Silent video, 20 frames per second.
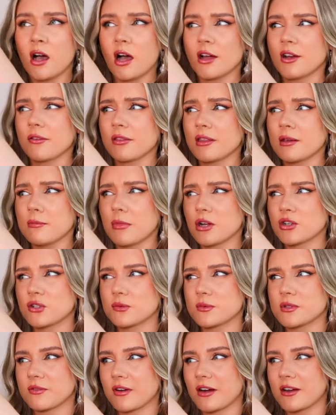I don't think
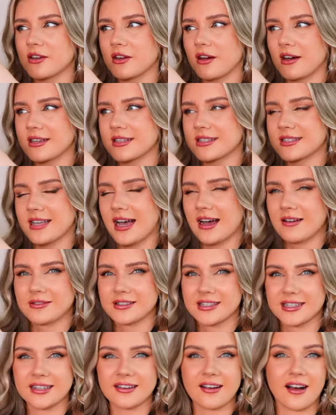mushrooms are very nice
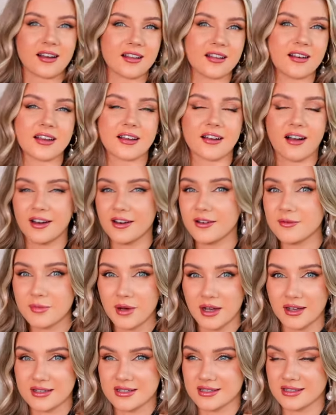sounding color. Like I don't
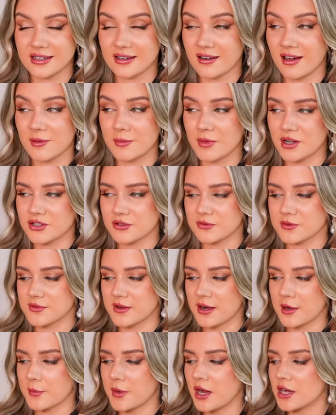personally like mushrooms
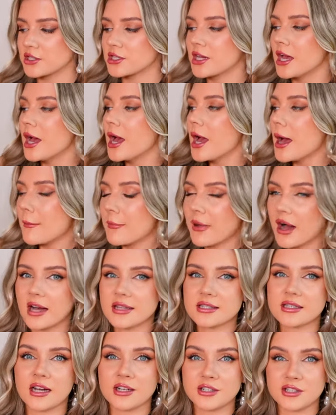very much,
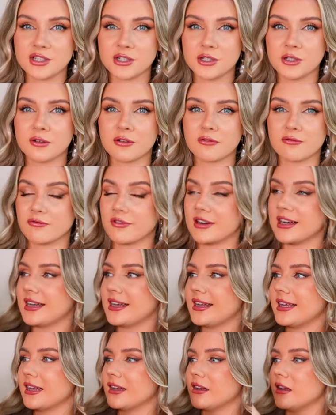but I do
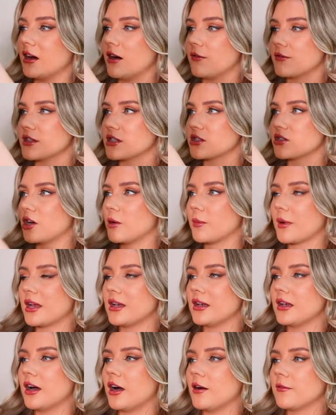really love this top.
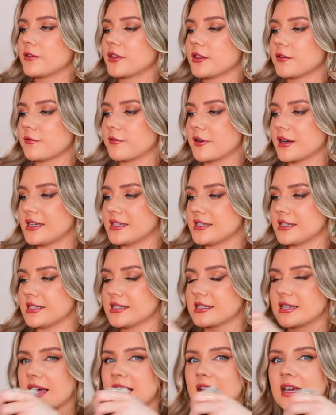I love the frilly
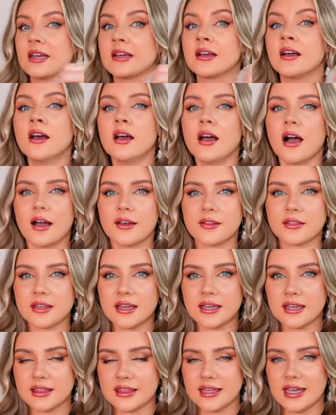detailing. I
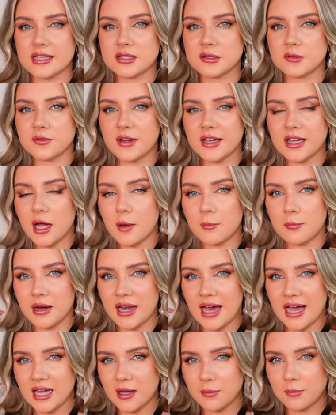think this of like a
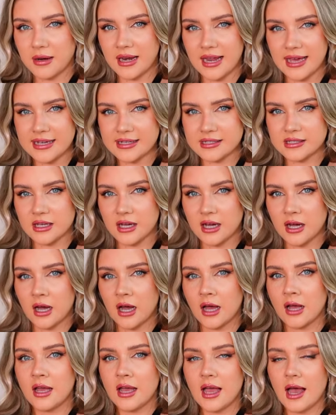black
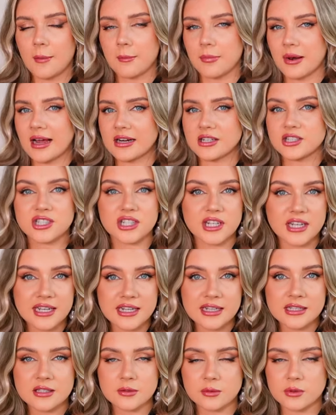blazer and black
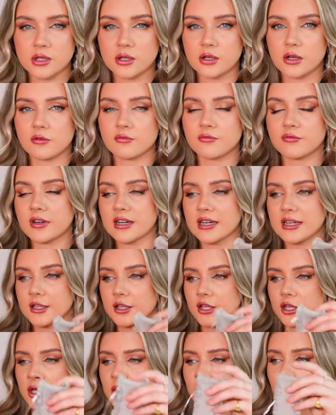jeans would look really
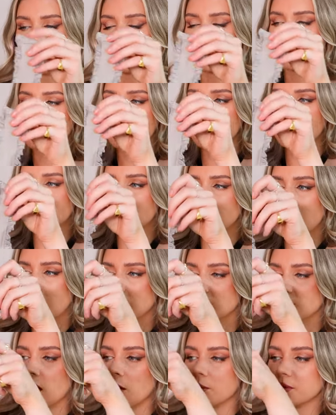cute or even
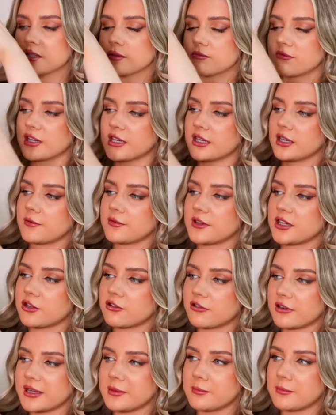styled up with some really lovely
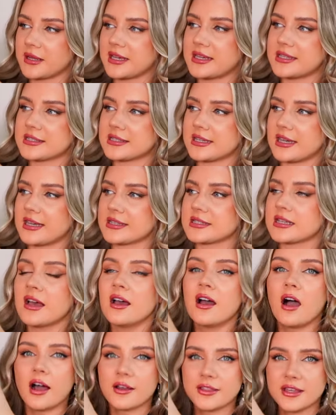cream pieces.
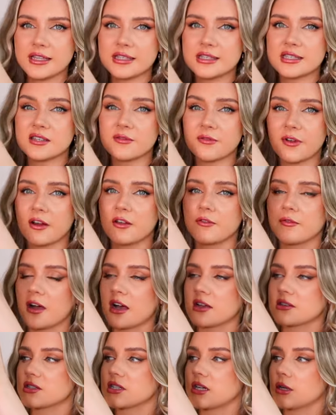I think this is a very
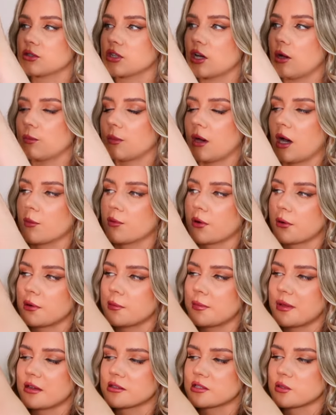versatile top that I'll probably
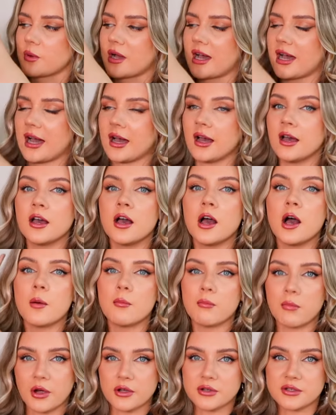be able to wear
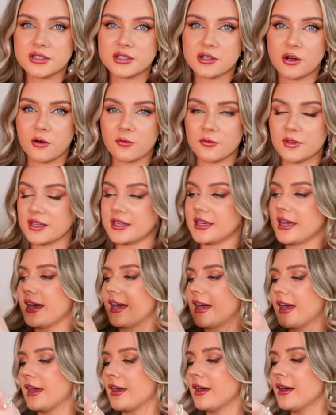most of the
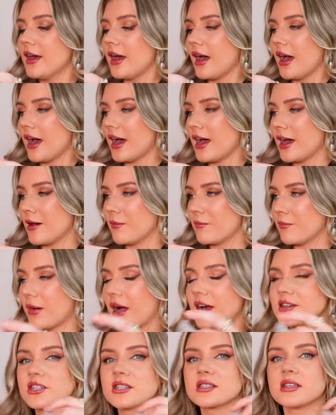year. Um, but
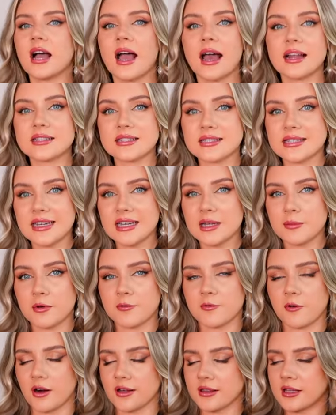I just, I hadn't seen it
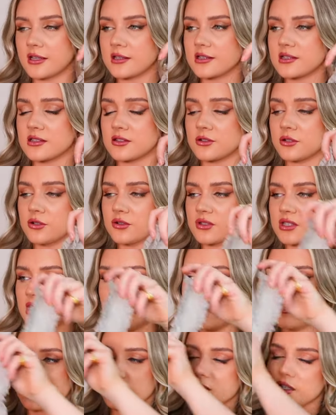before. I think this is a new
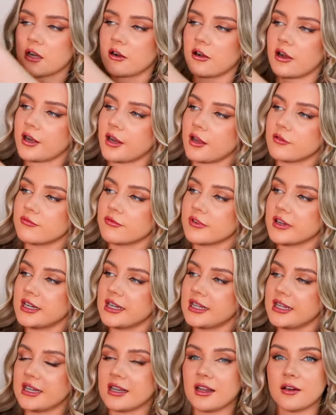style for Zara and I
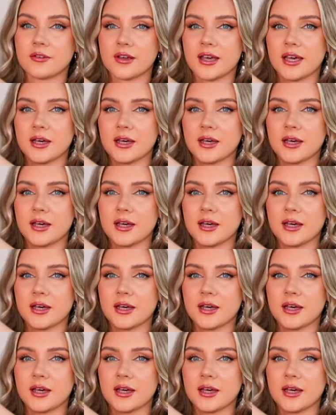really love